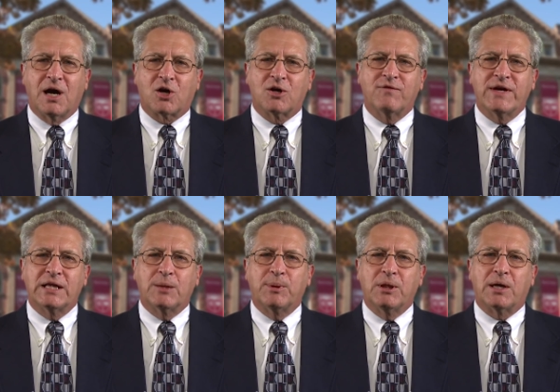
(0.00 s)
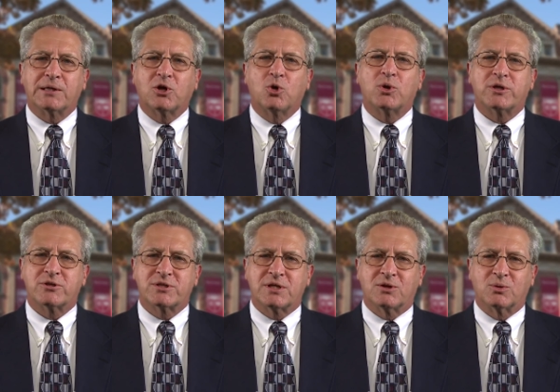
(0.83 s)
are available on
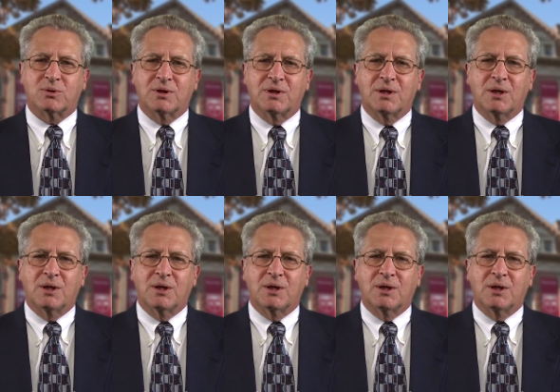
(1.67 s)
Cornerstone,